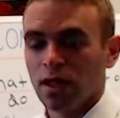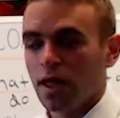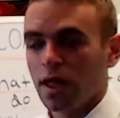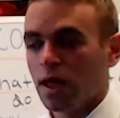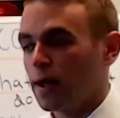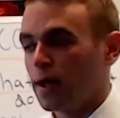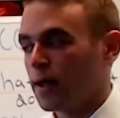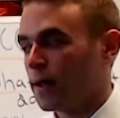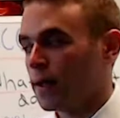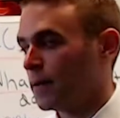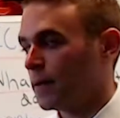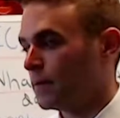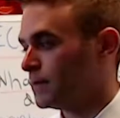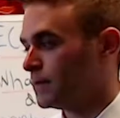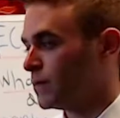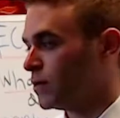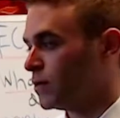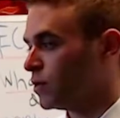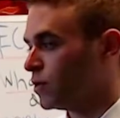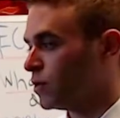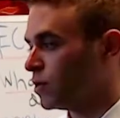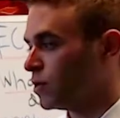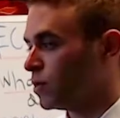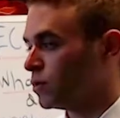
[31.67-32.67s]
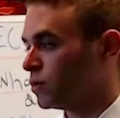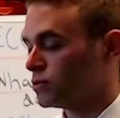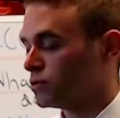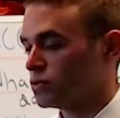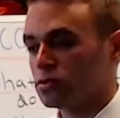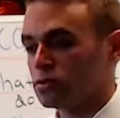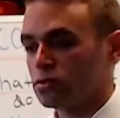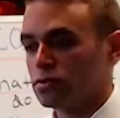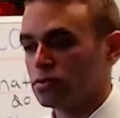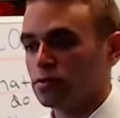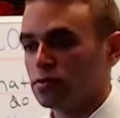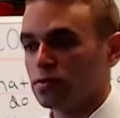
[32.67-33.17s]
You can go
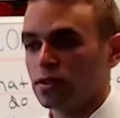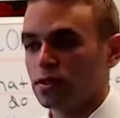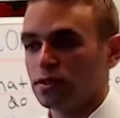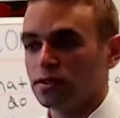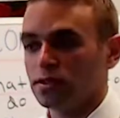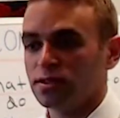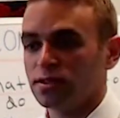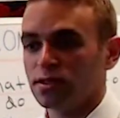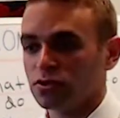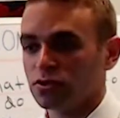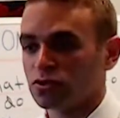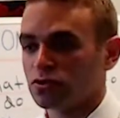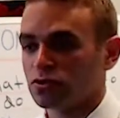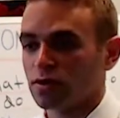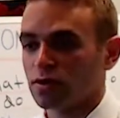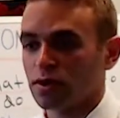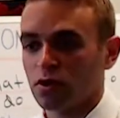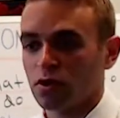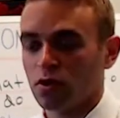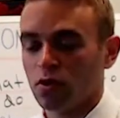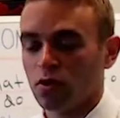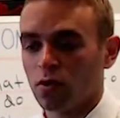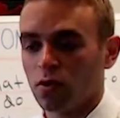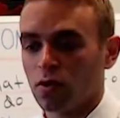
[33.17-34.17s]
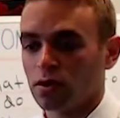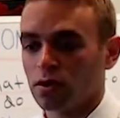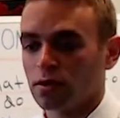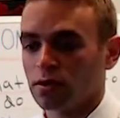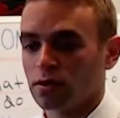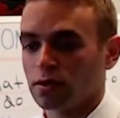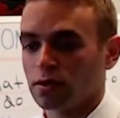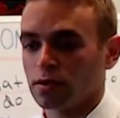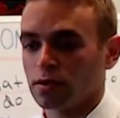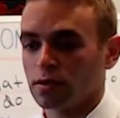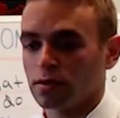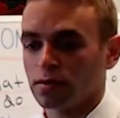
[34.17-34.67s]
to the district court,
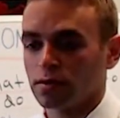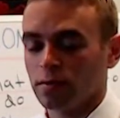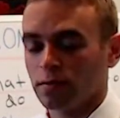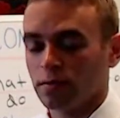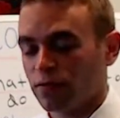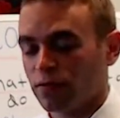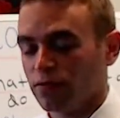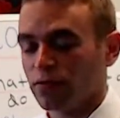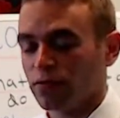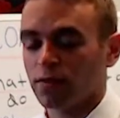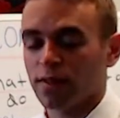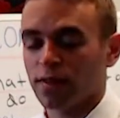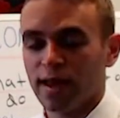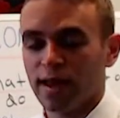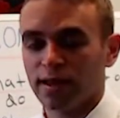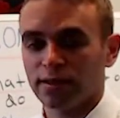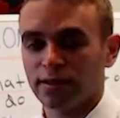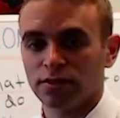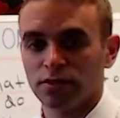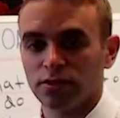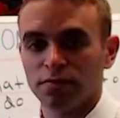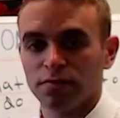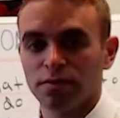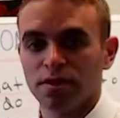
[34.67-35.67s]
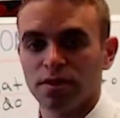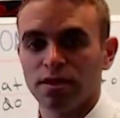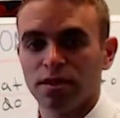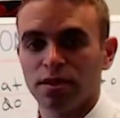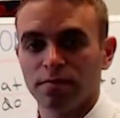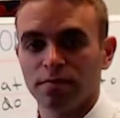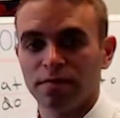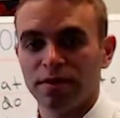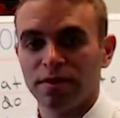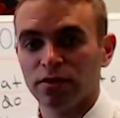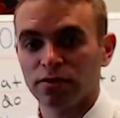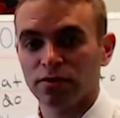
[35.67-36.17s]
the
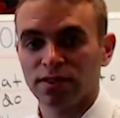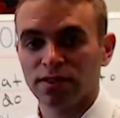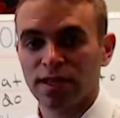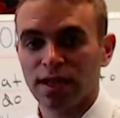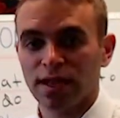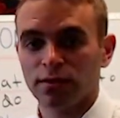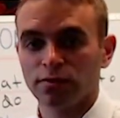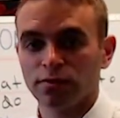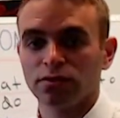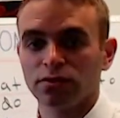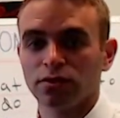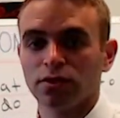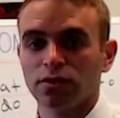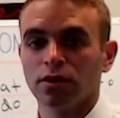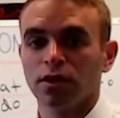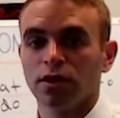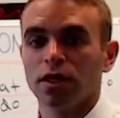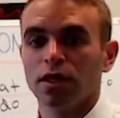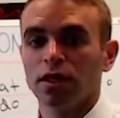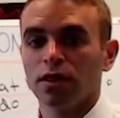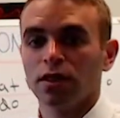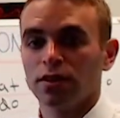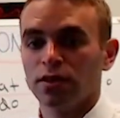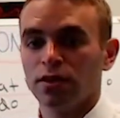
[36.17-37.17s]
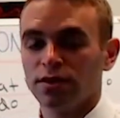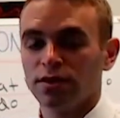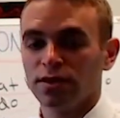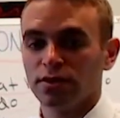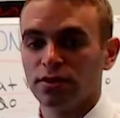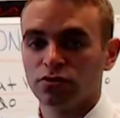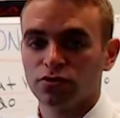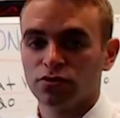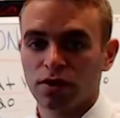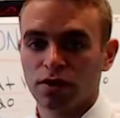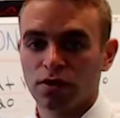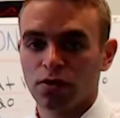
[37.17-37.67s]
appeals council, the
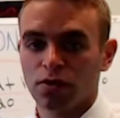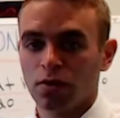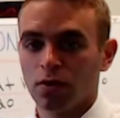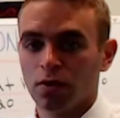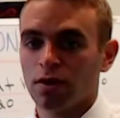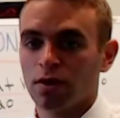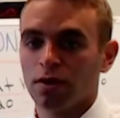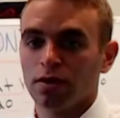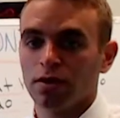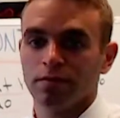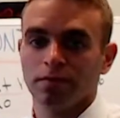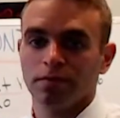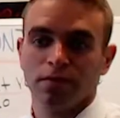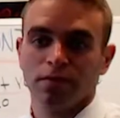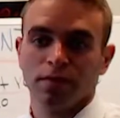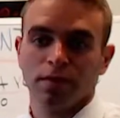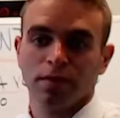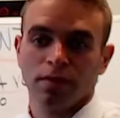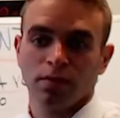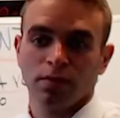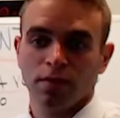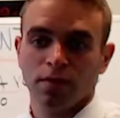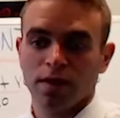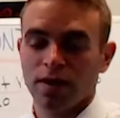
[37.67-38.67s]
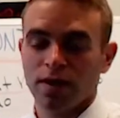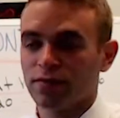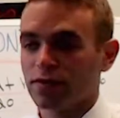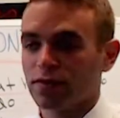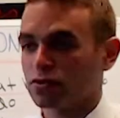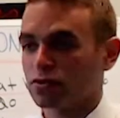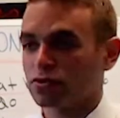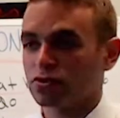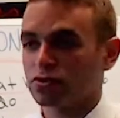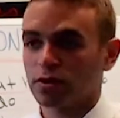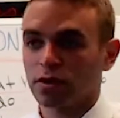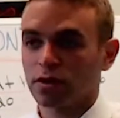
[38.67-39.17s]
district court, whatever
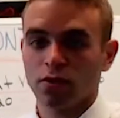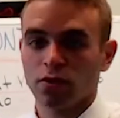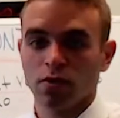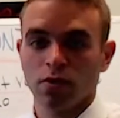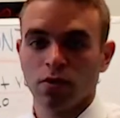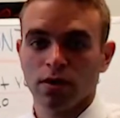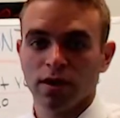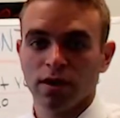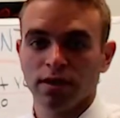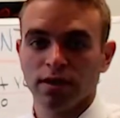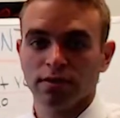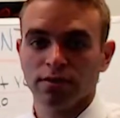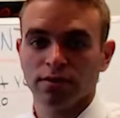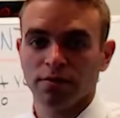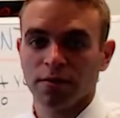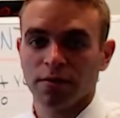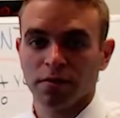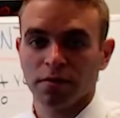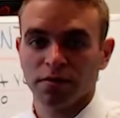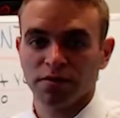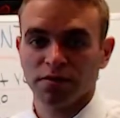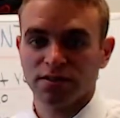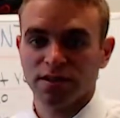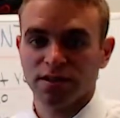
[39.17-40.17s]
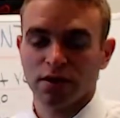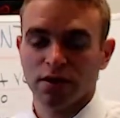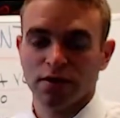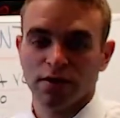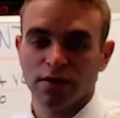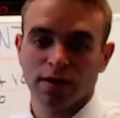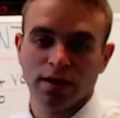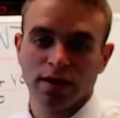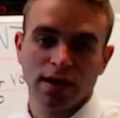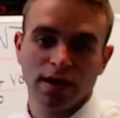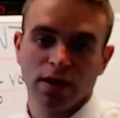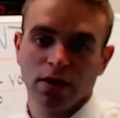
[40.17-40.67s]
your circuit court is, depending on what state you're
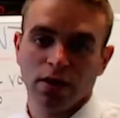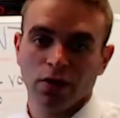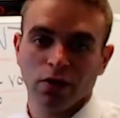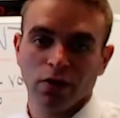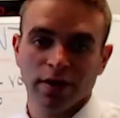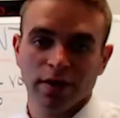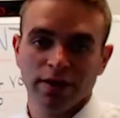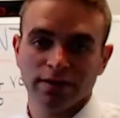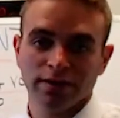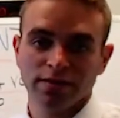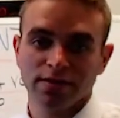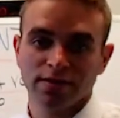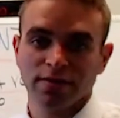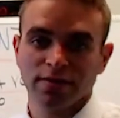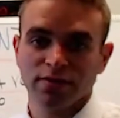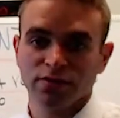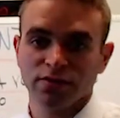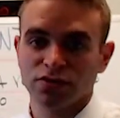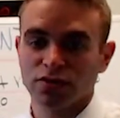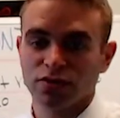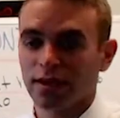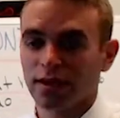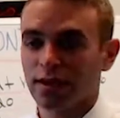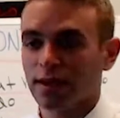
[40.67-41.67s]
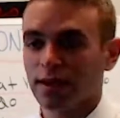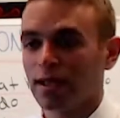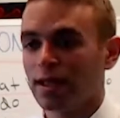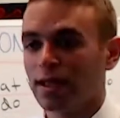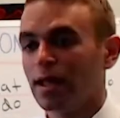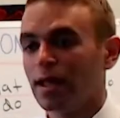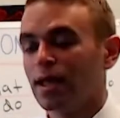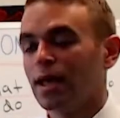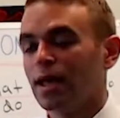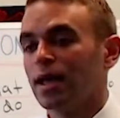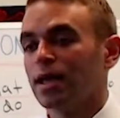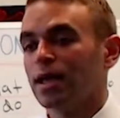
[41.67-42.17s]
in Illinois, it's the 7th Circuit,
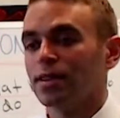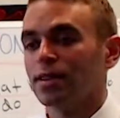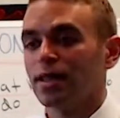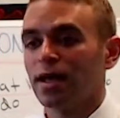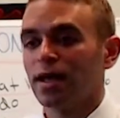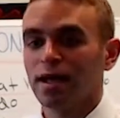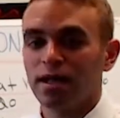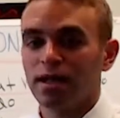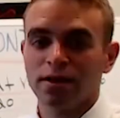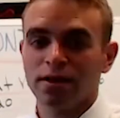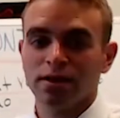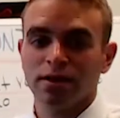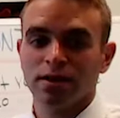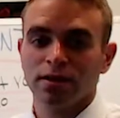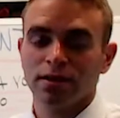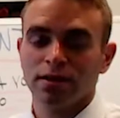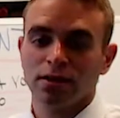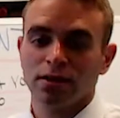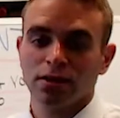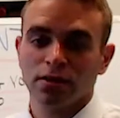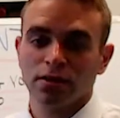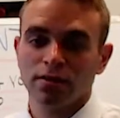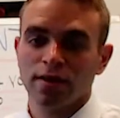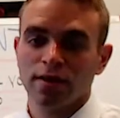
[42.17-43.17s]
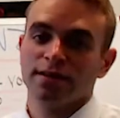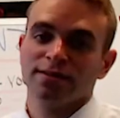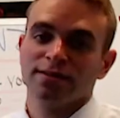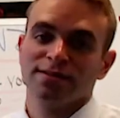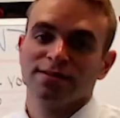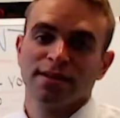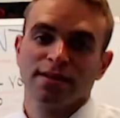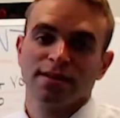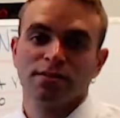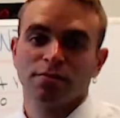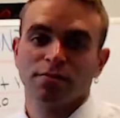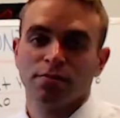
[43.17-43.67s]
and then the United
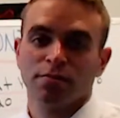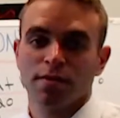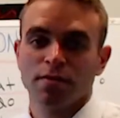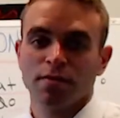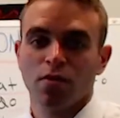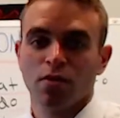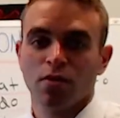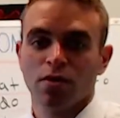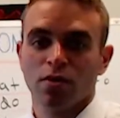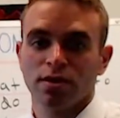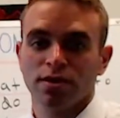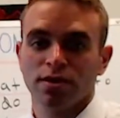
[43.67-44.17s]
States Supreme Court in